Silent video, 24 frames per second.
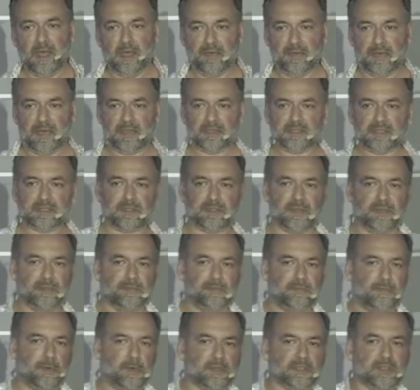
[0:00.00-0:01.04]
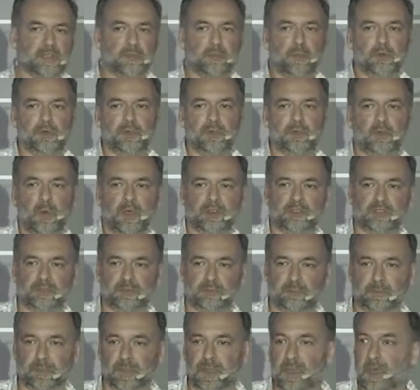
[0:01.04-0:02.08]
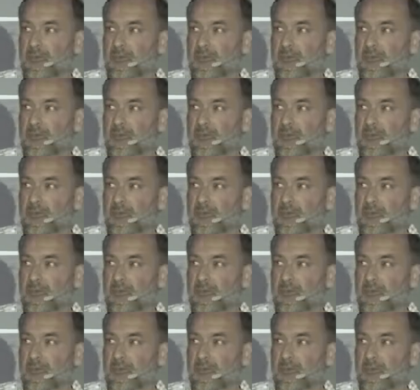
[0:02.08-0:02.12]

And that's the first important question.